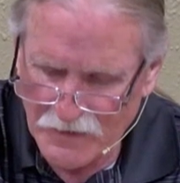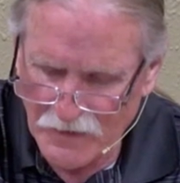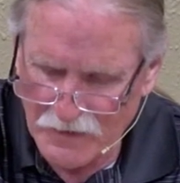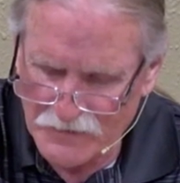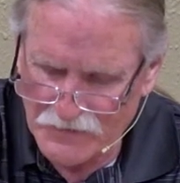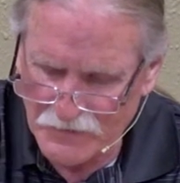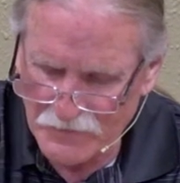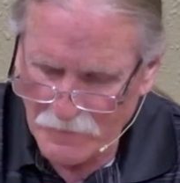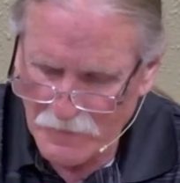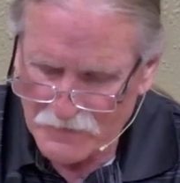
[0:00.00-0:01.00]
Asa
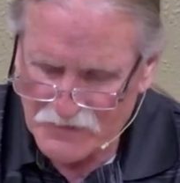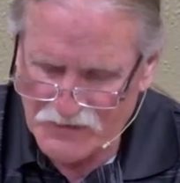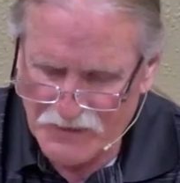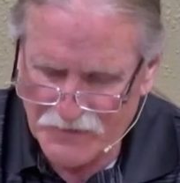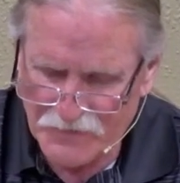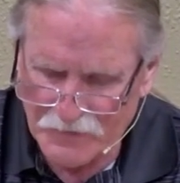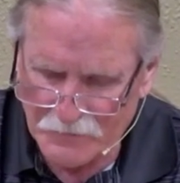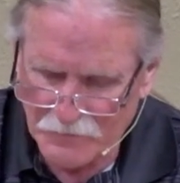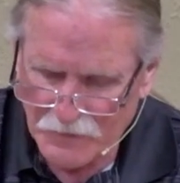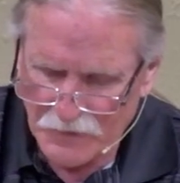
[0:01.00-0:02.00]
sent
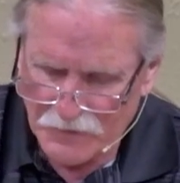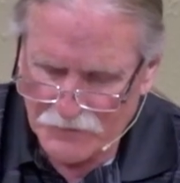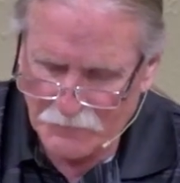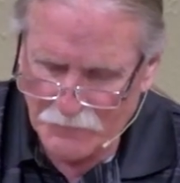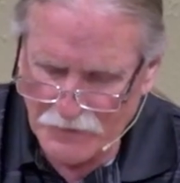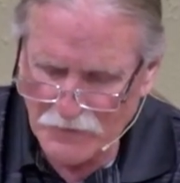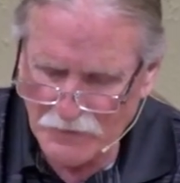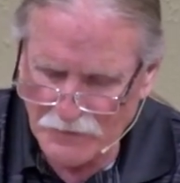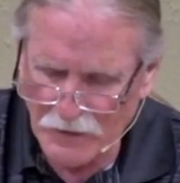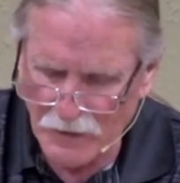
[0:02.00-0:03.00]
them to Ben
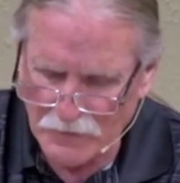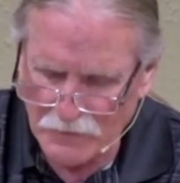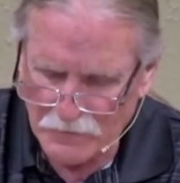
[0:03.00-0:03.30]
Hadad,